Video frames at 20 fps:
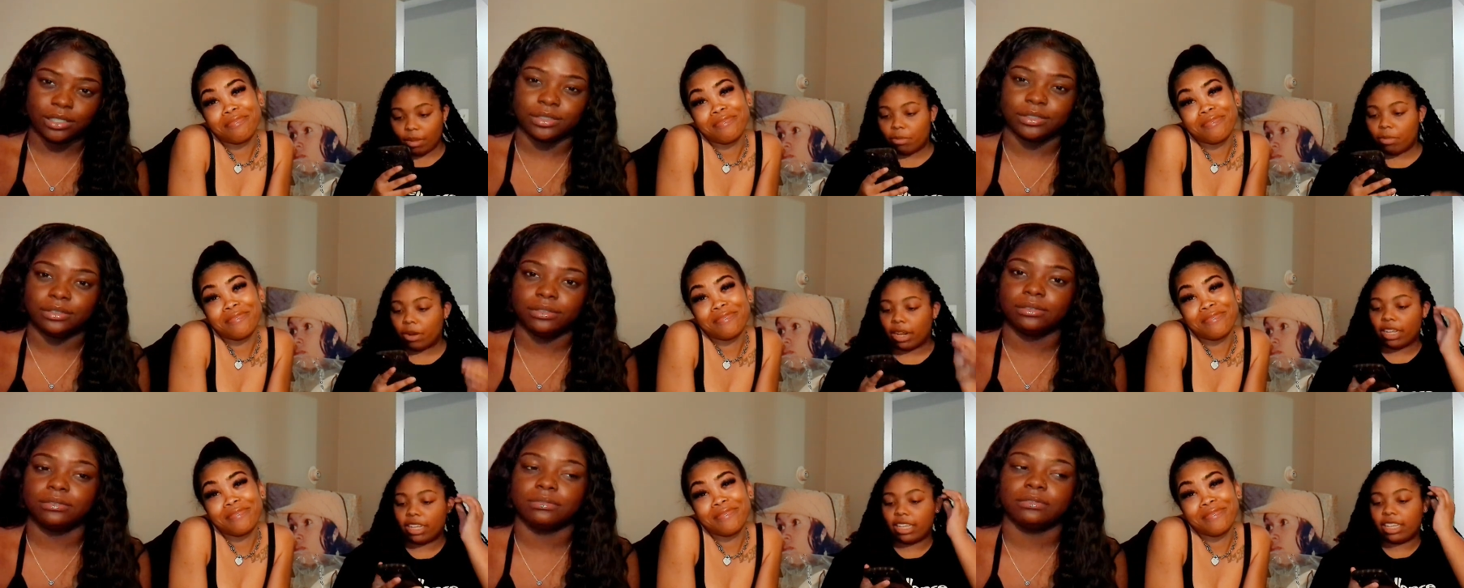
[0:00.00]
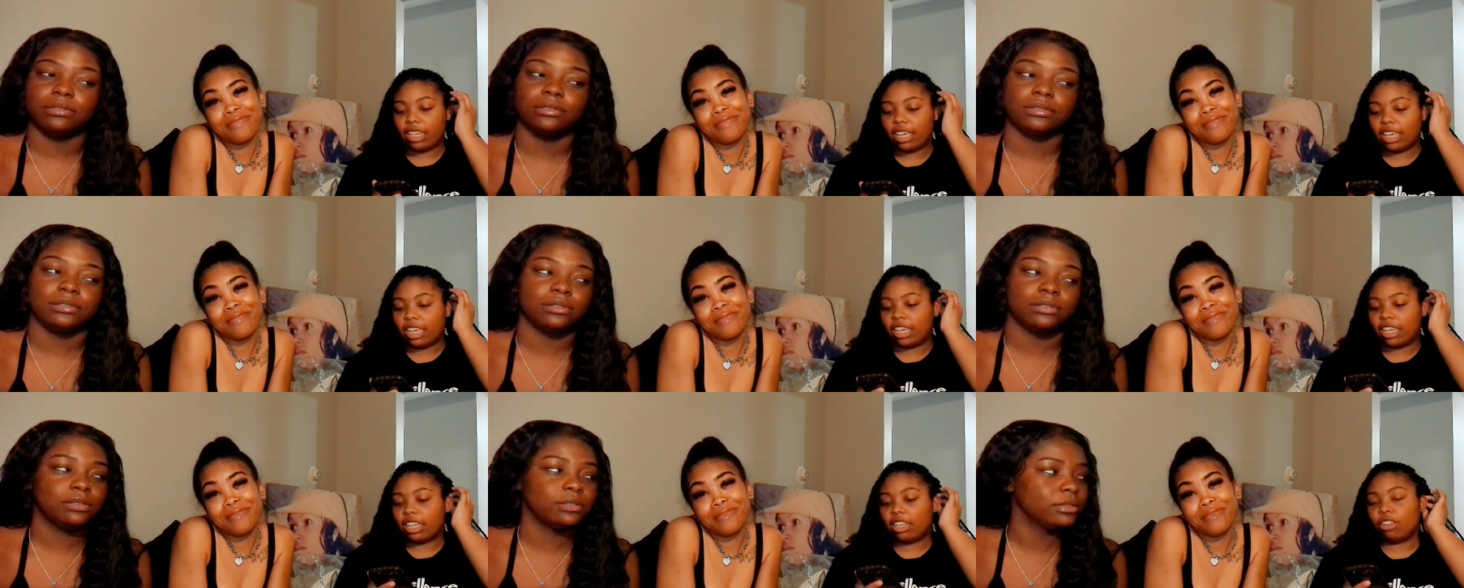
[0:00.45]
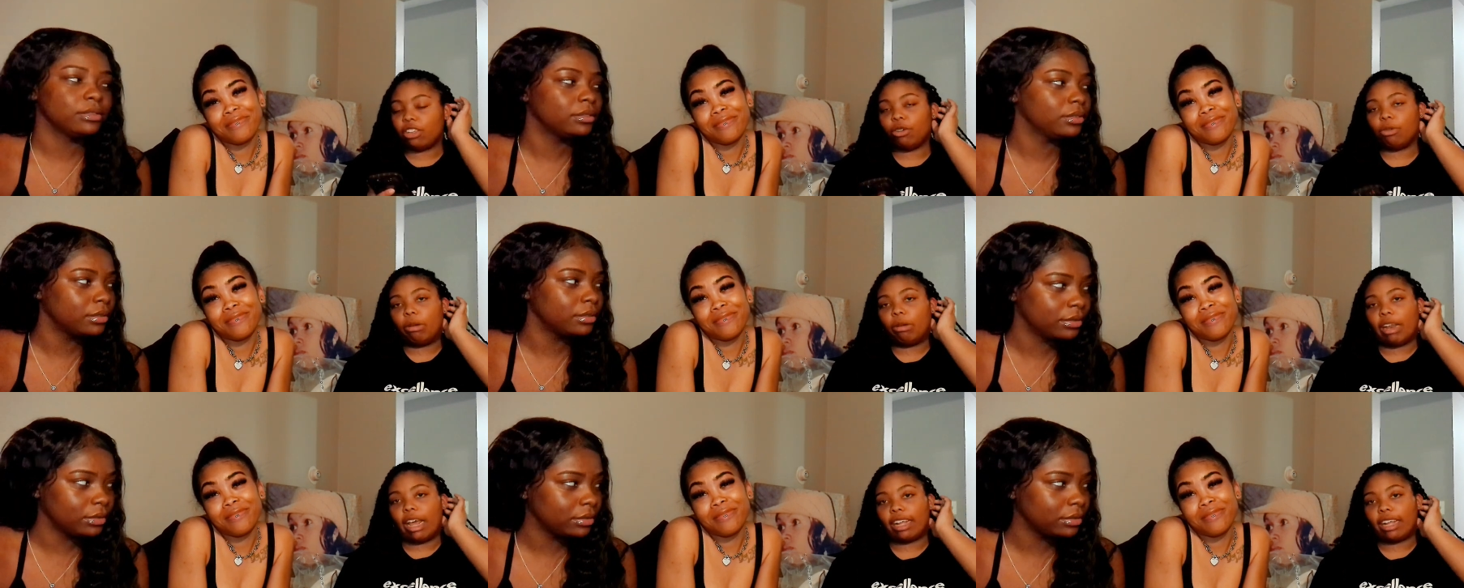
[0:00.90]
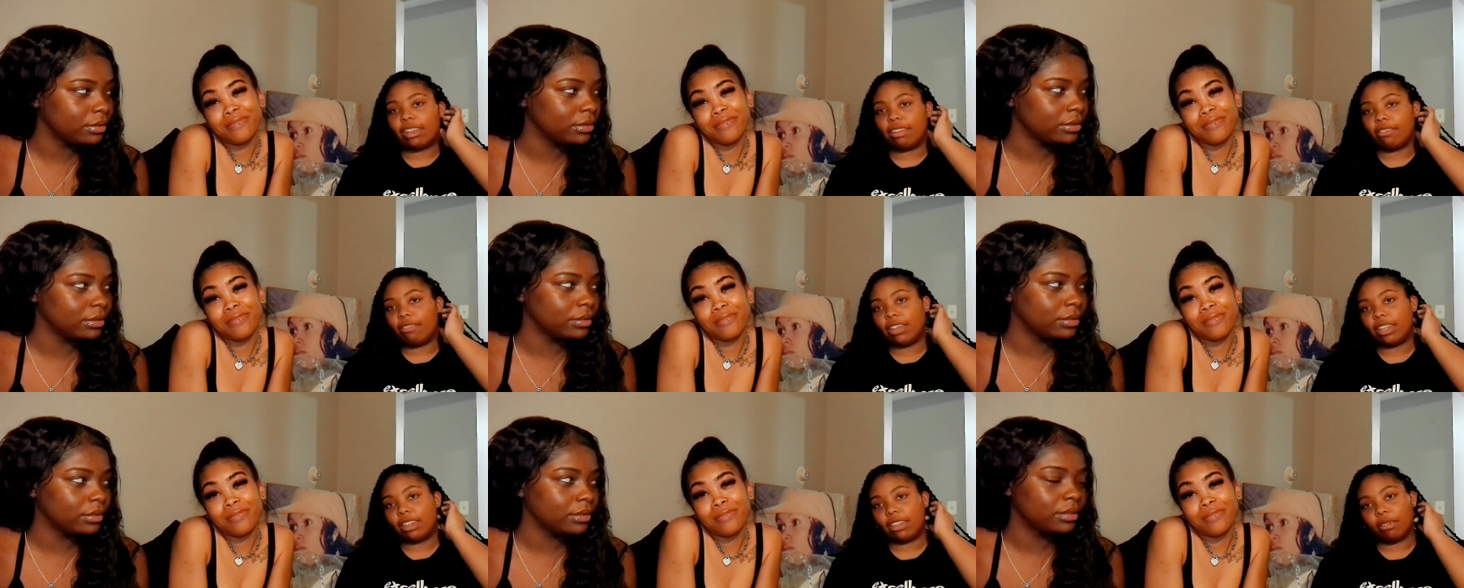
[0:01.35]
Speaker 1: places you would like to
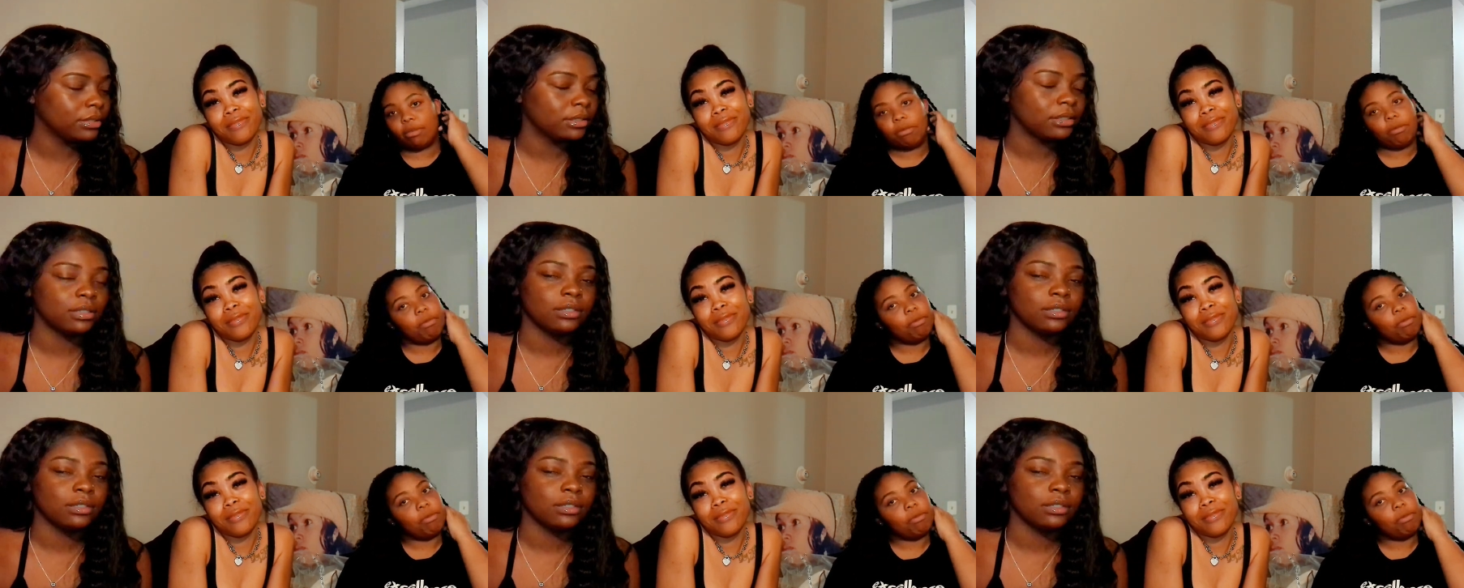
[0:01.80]
visit?